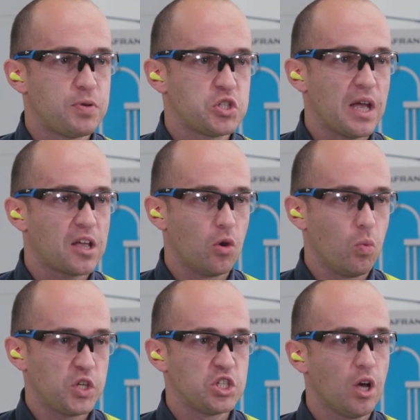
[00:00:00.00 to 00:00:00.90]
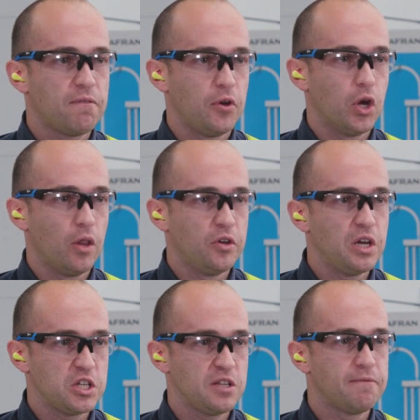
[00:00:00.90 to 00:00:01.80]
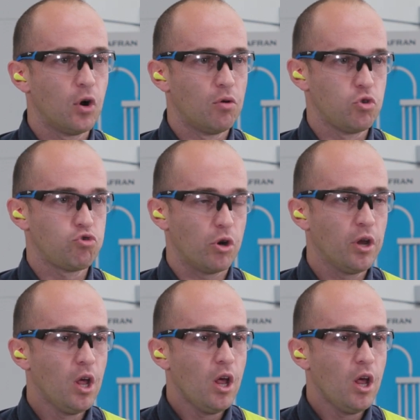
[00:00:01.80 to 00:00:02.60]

per second which is offered on the Dynasty 400.